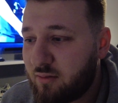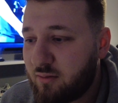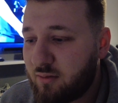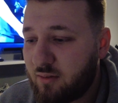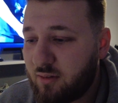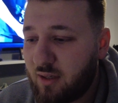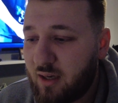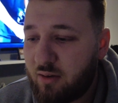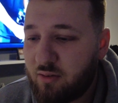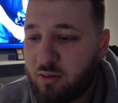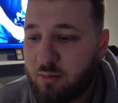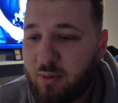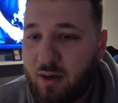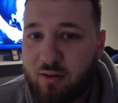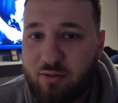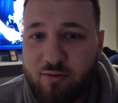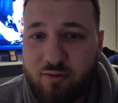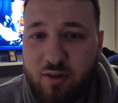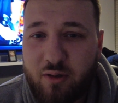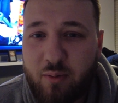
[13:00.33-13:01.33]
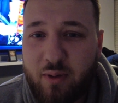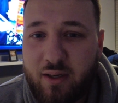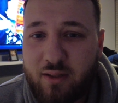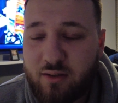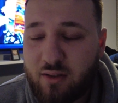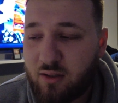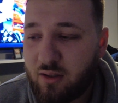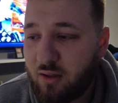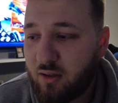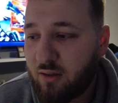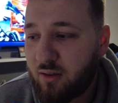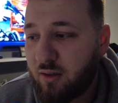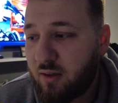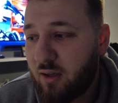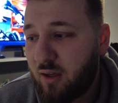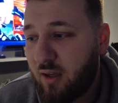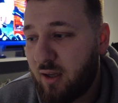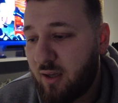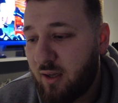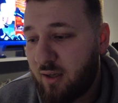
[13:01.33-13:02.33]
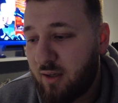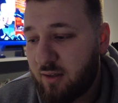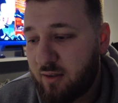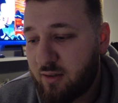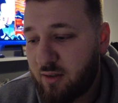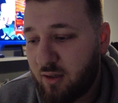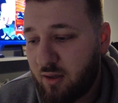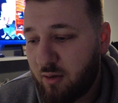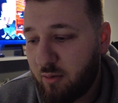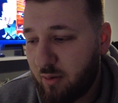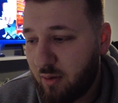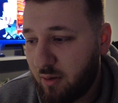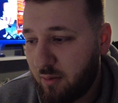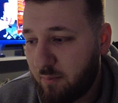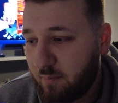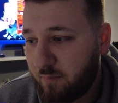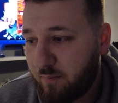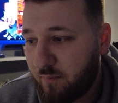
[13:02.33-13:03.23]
That was about 3 weeks ago. So